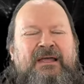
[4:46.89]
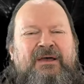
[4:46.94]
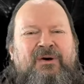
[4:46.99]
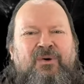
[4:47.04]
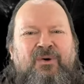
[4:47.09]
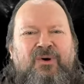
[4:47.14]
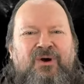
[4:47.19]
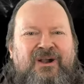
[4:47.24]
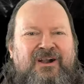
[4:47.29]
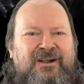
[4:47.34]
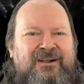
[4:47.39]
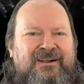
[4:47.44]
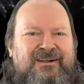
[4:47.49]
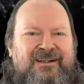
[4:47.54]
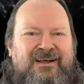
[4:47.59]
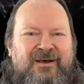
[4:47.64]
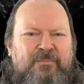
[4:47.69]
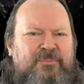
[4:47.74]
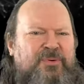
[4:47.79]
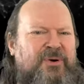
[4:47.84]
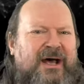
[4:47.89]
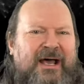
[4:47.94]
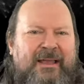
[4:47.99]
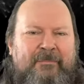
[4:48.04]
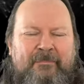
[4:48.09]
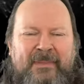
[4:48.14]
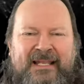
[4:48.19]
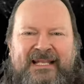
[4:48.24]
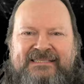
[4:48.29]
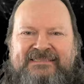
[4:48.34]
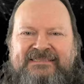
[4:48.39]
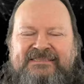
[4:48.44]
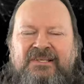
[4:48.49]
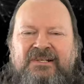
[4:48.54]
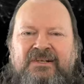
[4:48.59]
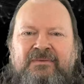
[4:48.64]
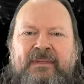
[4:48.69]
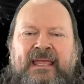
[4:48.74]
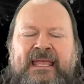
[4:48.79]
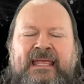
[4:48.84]
or a prime
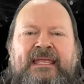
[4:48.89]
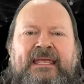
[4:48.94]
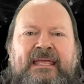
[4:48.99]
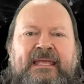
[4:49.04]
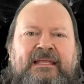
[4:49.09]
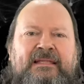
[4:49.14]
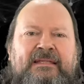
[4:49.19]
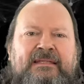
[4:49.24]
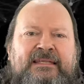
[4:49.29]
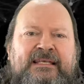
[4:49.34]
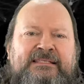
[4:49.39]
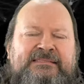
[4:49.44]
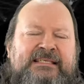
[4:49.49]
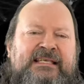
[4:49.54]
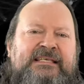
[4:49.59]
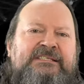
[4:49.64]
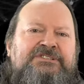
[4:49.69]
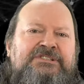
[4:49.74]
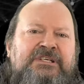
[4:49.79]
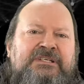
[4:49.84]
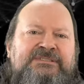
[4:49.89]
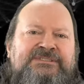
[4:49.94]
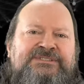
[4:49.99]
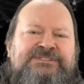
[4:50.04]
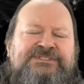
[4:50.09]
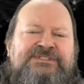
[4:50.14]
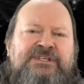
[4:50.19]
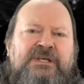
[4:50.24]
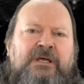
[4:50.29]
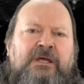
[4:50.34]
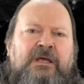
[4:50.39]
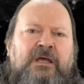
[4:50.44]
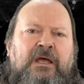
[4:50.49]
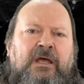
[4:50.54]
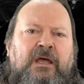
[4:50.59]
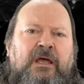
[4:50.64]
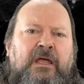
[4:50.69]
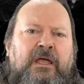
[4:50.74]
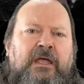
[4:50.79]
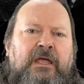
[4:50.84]
minister making decisions.
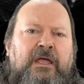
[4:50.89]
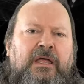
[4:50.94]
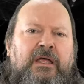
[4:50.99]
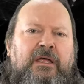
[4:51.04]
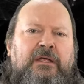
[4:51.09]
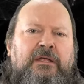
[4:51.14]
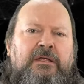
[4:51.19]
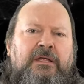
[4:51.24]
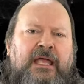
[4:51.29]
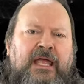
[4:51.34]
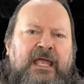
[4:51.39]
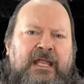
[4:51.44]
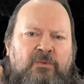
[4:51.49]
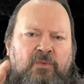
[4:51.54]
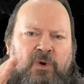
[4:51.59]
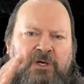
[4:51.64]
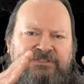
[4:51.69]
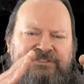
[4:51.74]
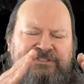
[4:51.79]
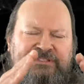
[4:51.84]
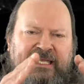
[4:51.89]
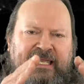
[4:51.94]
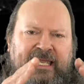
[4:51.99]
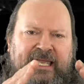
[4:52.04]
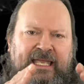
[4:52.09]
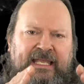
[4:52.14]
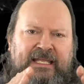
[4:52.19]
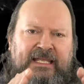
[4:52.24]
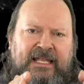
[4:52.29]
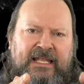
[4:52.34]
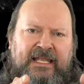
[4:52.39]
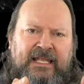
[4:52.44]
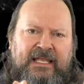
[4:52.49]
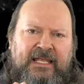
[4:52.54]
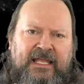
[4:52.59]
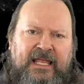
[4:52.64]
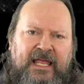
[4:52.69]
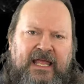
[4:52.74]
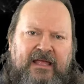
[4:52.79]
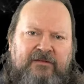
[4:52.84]
And once again,
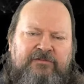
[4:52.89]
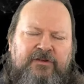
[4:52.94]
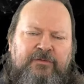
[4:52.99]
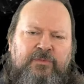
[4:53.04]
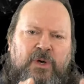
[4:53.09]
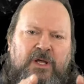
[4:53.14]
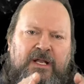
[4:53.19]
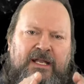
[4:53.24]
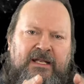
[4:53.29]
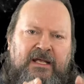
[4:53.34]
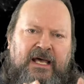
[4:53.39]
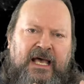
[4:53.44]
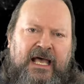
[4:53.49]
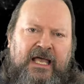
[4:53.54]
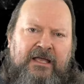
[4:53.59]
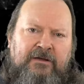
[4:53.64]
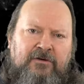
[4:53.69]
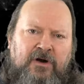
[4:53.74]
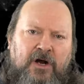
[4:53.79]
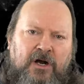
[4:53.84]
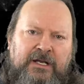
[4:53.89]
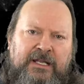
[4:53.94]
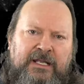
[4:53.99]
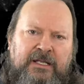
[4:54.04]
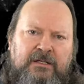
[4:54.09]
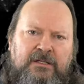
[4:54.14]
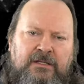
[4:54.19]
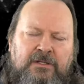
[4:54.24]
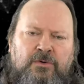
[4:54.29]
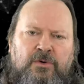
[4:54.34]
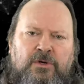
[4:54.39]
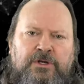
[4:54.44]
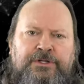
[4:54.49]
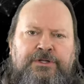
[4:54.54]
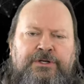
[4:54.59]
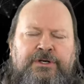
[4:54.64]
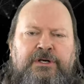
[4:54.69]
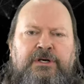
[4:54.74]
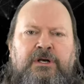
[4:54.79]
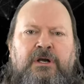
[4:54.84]
everyone in a hierarchical
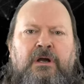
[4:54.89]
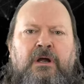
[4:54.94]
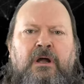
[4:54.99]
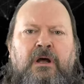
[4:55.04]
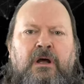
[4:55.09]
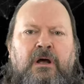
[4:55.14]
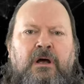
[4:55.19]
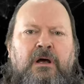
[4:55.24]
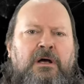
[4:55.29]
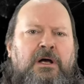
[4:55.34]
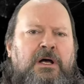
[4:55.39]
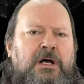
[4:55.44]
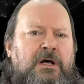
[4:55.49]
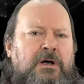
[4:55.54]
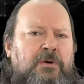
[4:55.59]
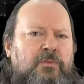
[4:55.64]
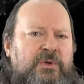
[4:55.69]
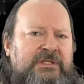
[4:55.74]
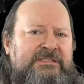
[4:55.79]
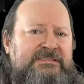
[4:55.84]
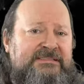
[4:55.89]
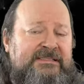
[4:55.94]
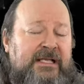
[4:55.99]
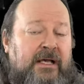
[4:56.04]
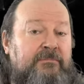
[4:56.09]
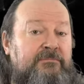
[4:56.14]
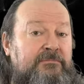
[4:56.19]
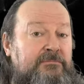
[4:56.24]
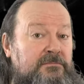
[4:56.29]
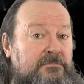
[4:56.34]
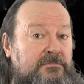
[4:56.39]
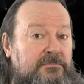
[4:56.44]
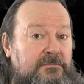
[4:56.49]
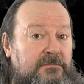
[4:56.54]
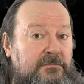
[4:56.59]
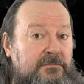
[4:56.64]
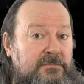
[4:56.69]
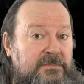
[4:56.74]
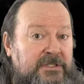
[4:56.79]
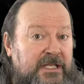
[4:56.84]
order with some
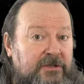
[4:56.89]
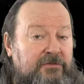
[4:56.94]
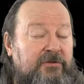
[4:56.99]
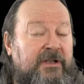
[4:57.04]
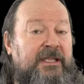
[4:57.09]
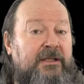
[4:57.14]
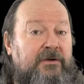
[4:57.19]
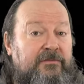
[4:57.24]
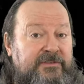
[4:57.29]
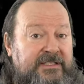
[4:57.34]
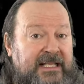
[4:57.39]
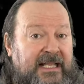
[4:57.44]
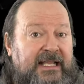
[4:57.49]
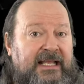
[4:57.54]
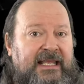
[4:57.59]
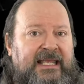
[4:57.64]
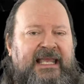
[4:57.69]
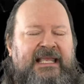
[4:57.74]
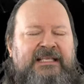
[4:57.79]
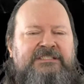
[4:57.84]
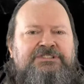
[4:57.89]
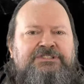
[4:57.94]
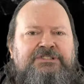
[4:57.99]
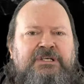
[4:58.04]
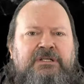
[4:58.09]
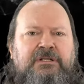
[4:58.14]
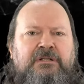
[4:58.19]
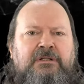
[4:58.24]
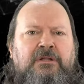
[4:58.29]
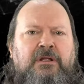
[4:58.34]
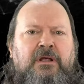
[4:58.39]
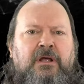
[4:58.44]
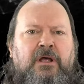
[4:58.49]
degree of delegation